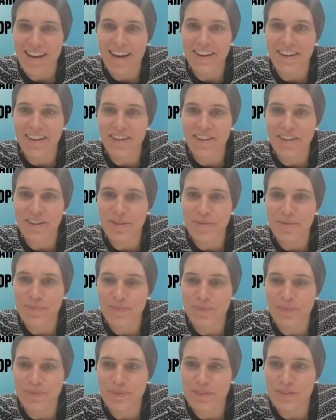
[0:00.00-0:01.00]

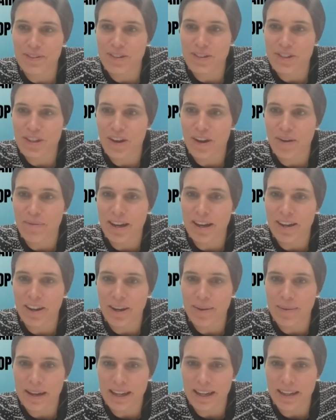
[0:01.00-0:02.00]
So I might
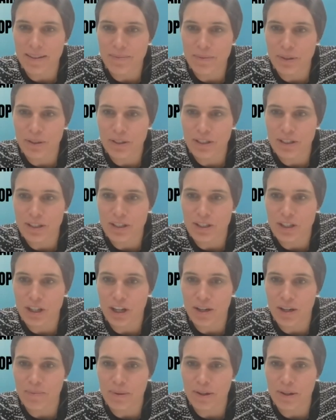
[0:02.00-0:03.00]
go back more to the
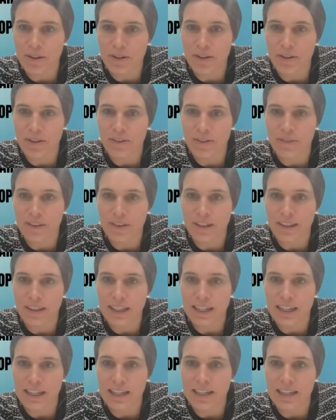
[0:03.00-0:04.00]
top of the
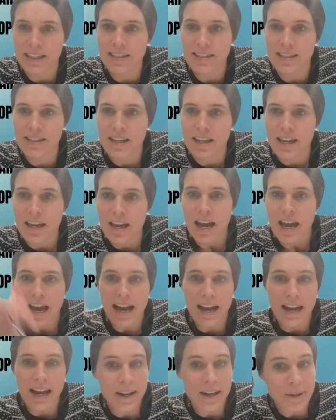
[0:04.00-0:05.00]
list.
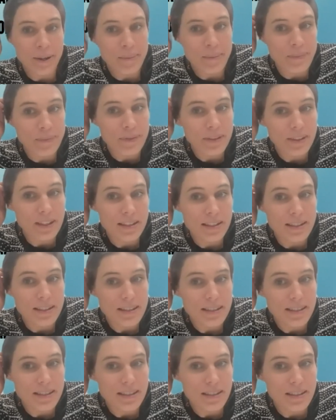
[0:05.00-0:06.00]

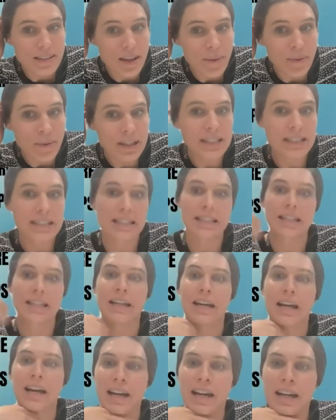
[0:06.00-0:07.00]
Someone did
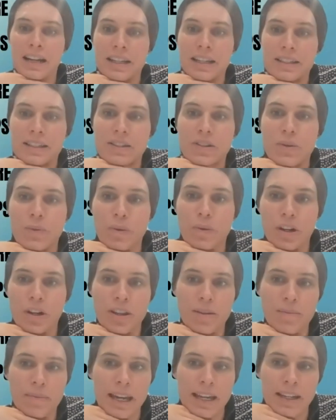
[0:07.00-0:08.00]
ask, what are
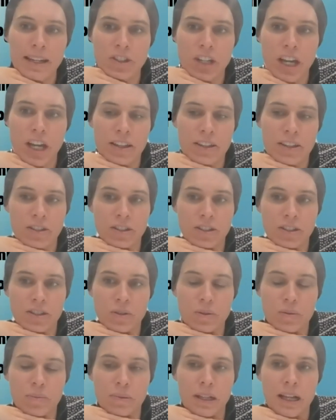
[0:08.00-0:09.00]
the main challenges
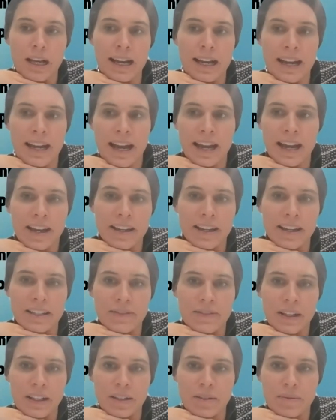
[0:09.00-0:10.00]
to apply AI
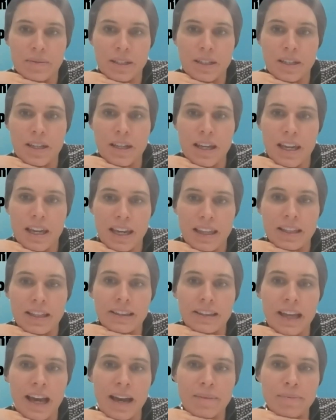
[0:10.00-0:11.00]
developed in the
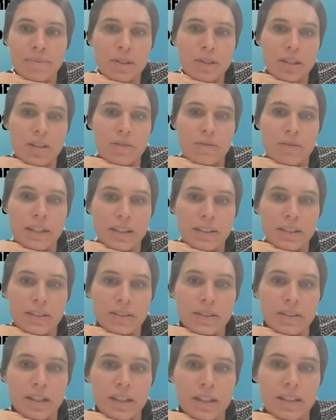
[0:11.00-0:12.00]
lab to the
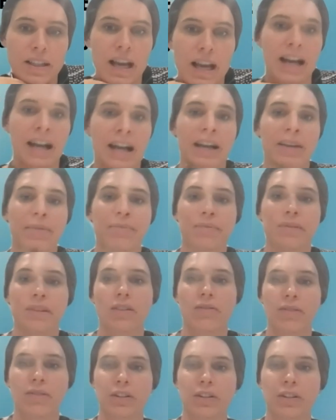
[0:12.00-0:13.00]
real
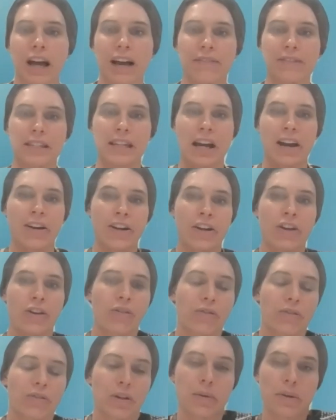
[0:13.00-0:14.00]
life scenario
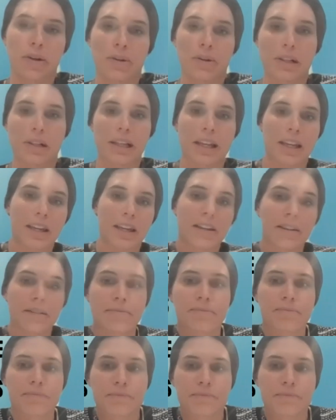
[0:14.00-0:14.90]
or real world clinic?